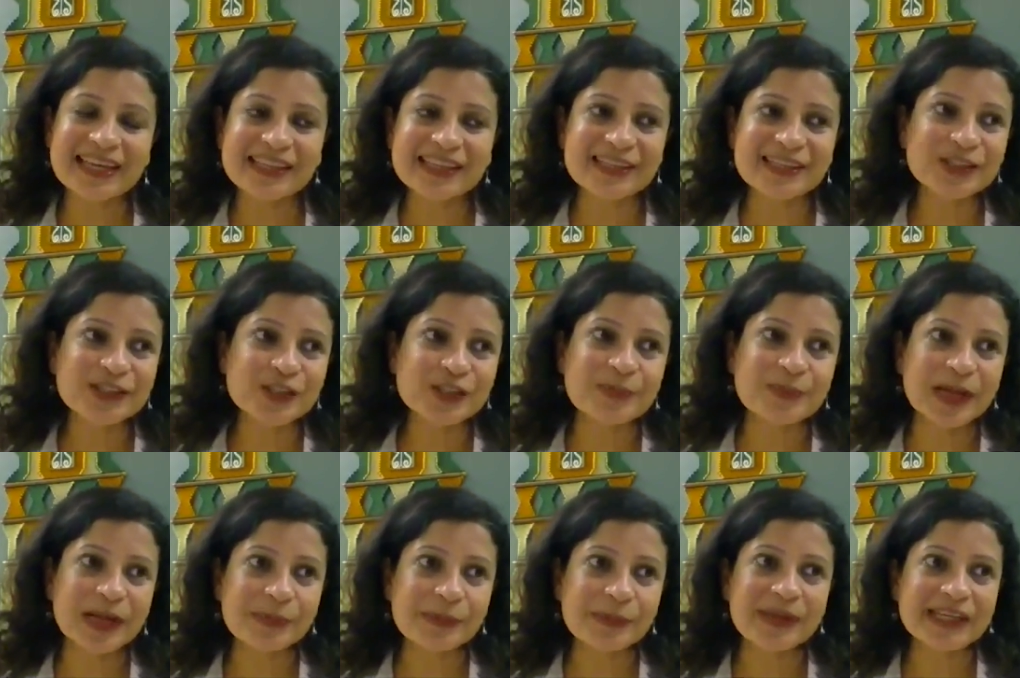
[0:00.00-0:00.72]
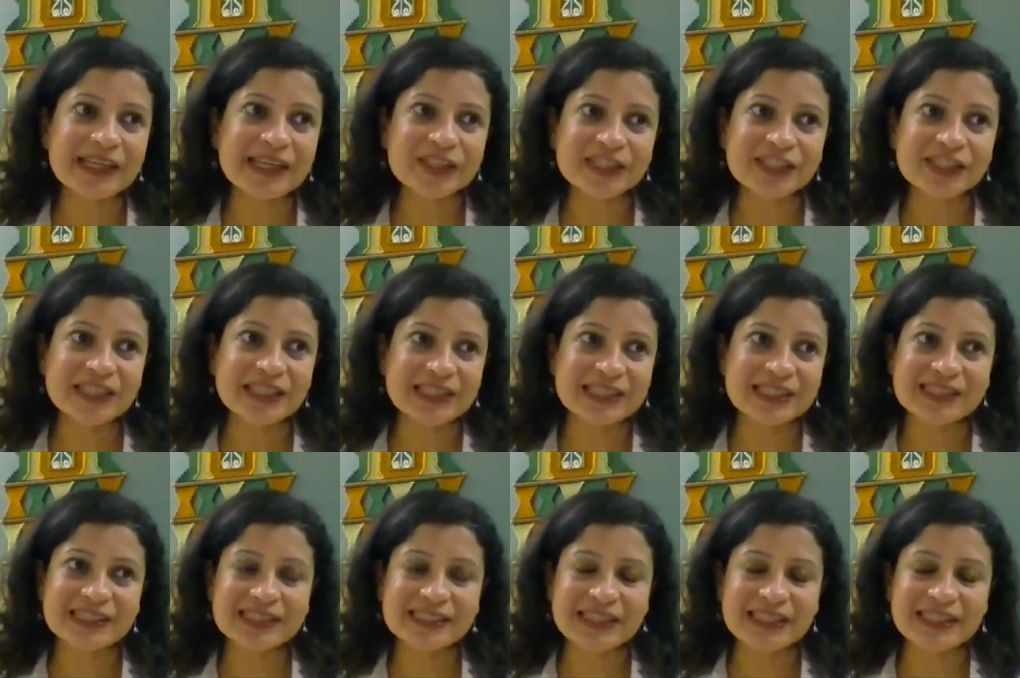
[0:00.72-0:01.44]
this to my patient
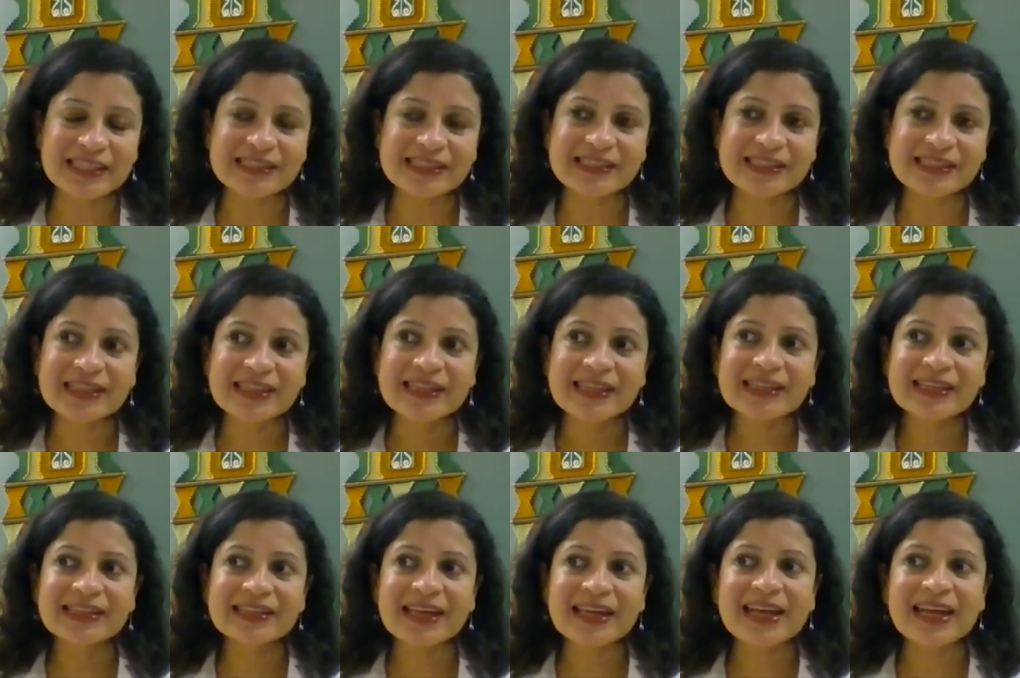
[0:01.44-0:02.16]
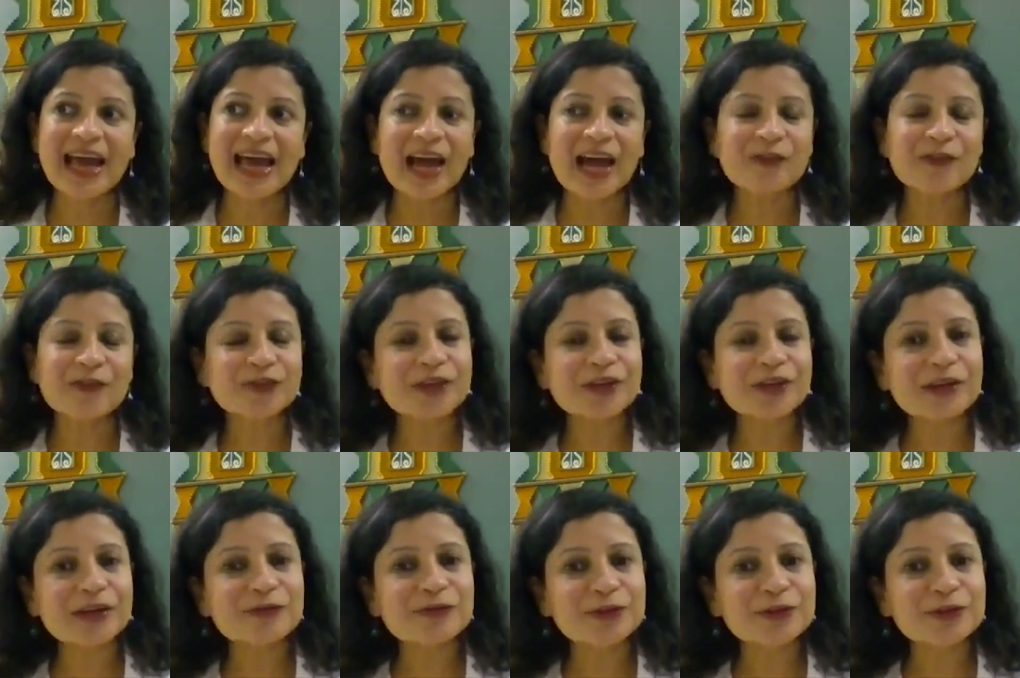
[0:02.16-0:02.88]
these days, that after
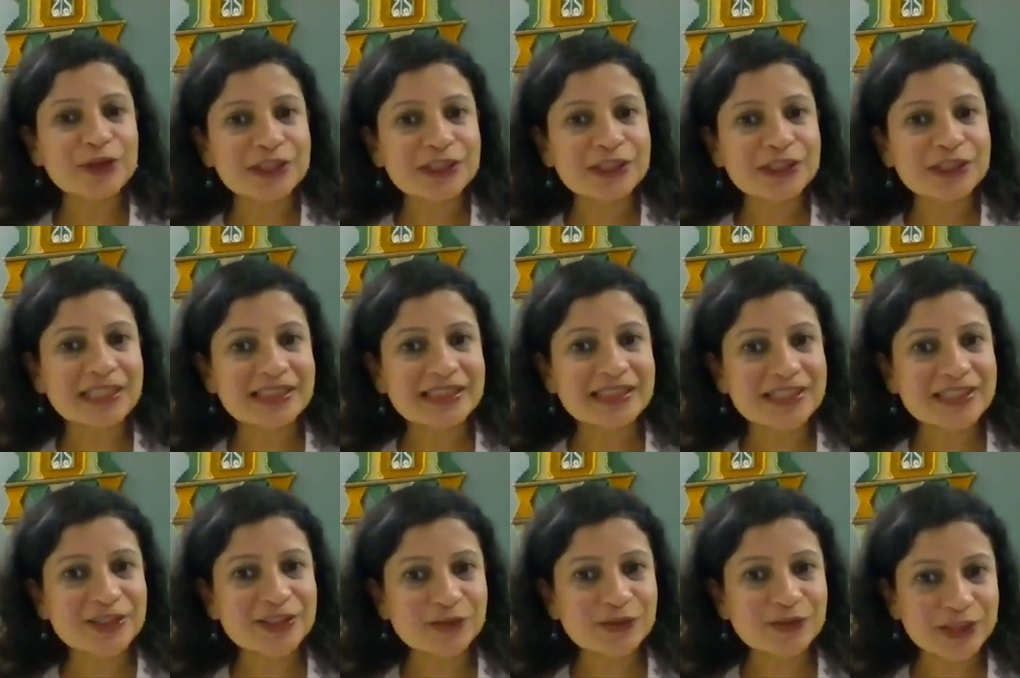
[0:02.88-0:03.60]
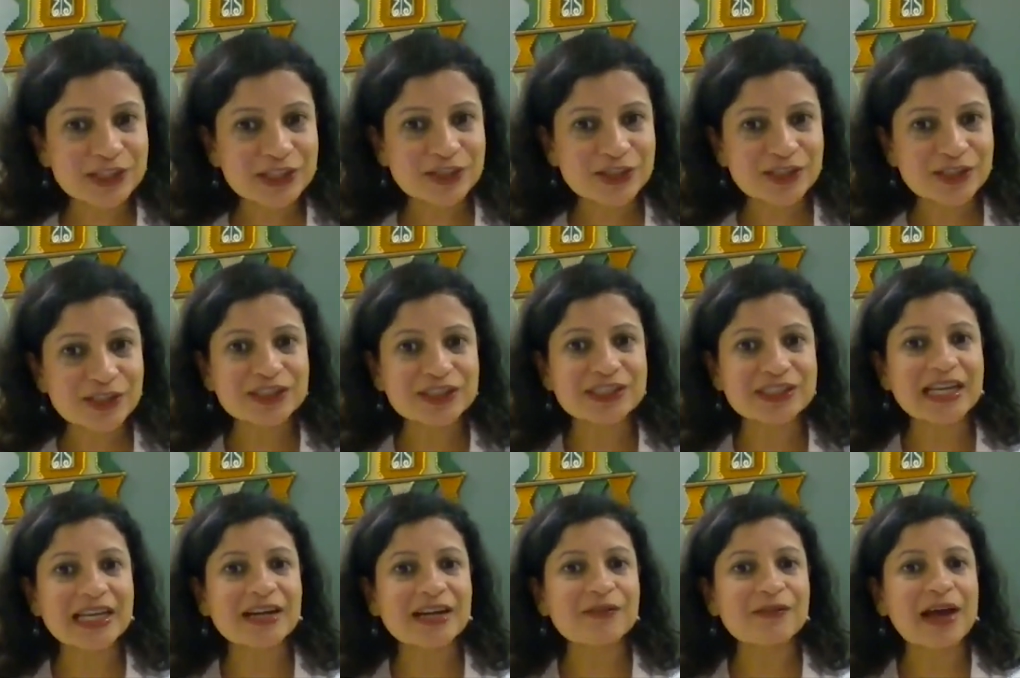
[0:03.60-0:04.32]
I've looked at this research
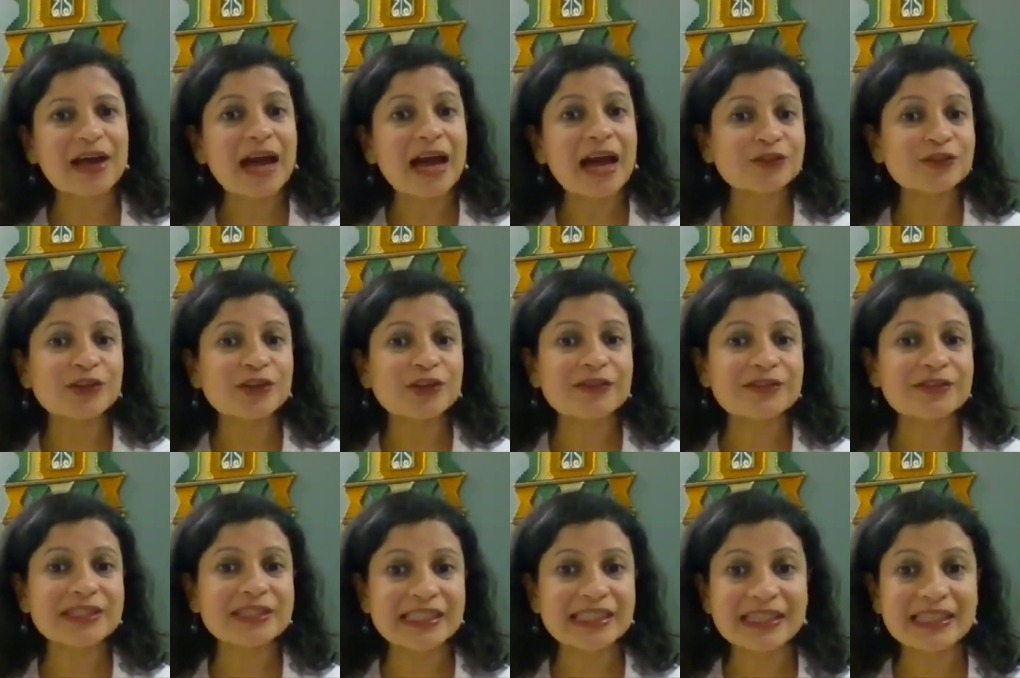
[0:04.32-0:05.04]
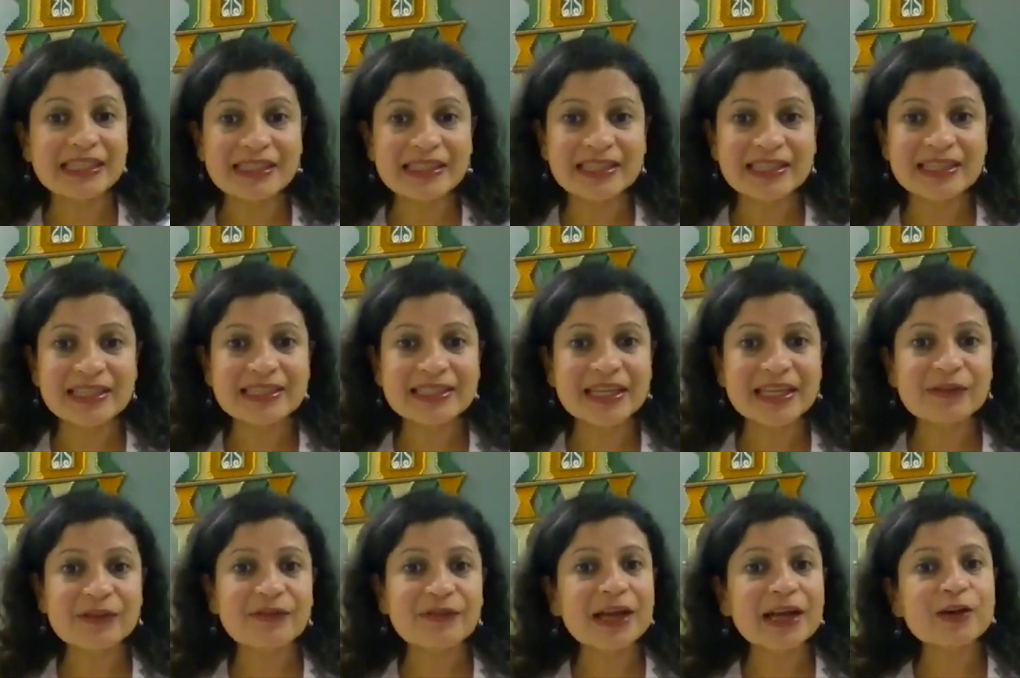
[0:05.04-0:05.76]
and after I've seen this,
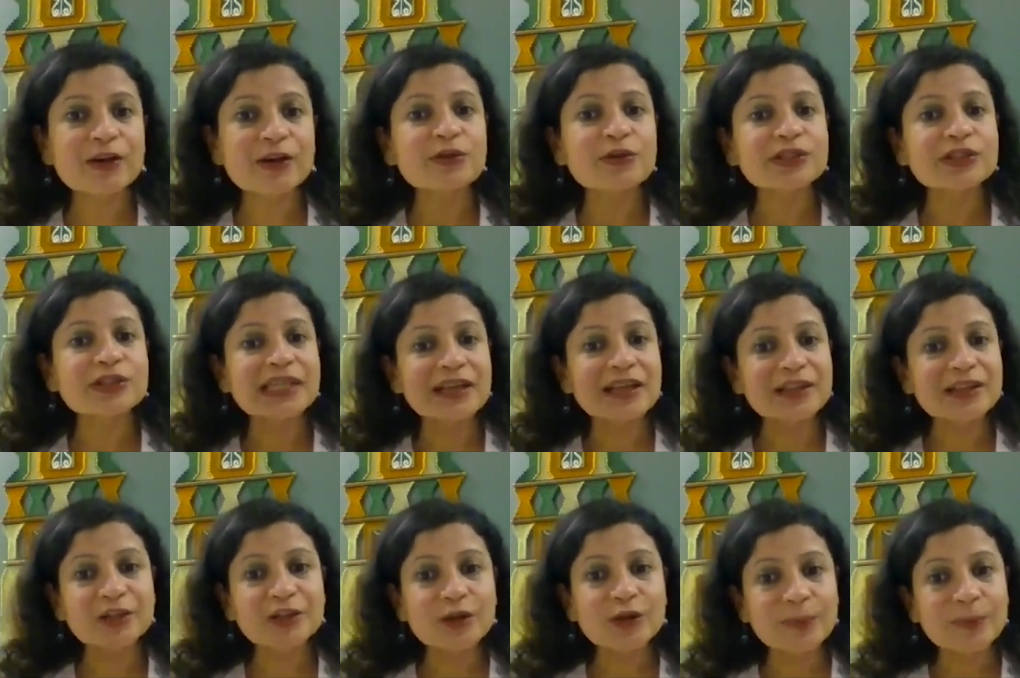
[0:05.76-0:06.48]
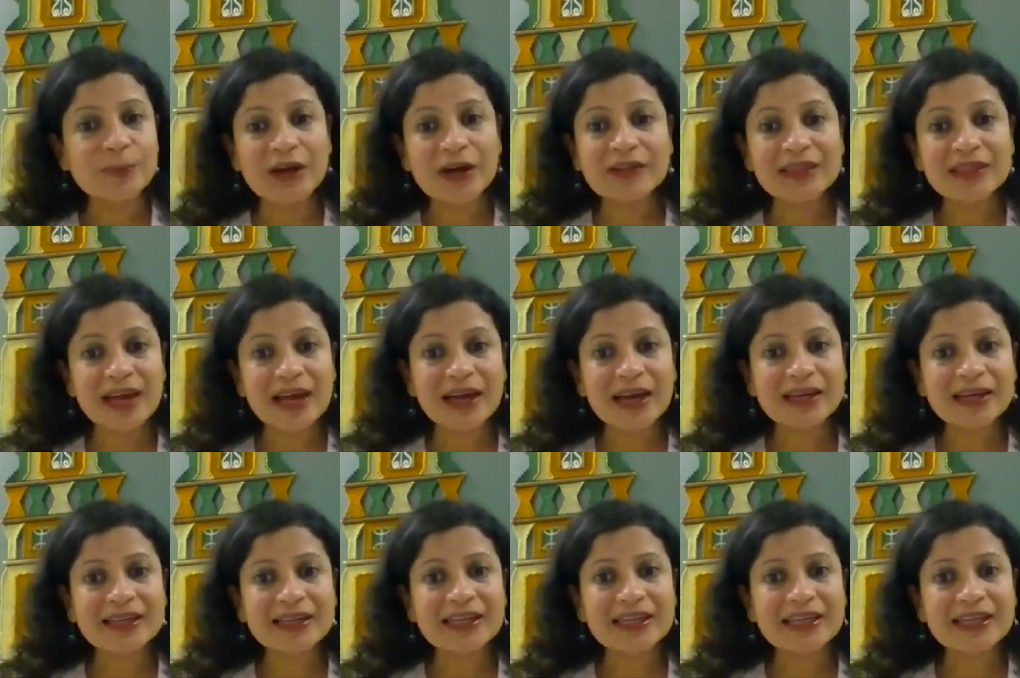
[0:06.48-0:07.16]
if I don't tell you about that,